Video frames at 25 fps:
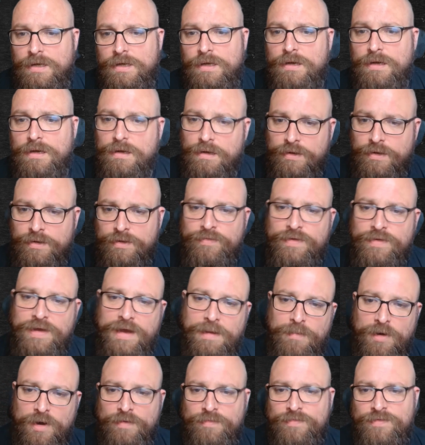you've
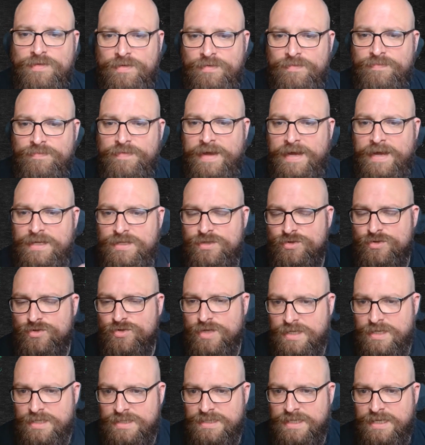come after the fact and you're
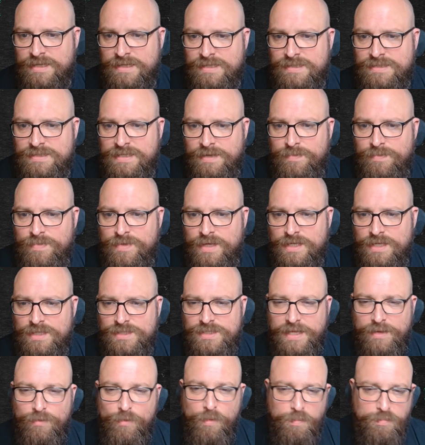trying to say the same thing.
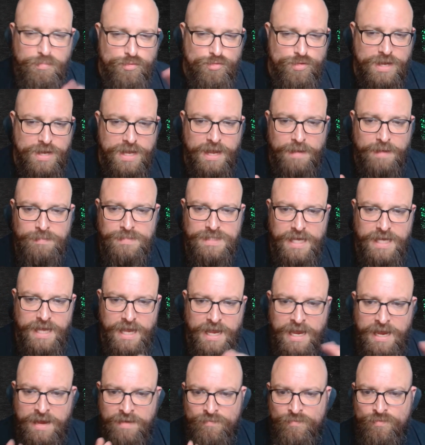So they will preempt
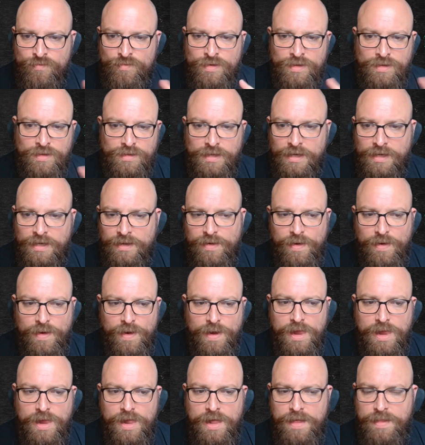everything
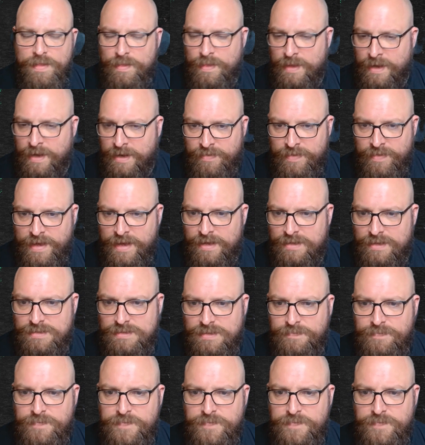like that.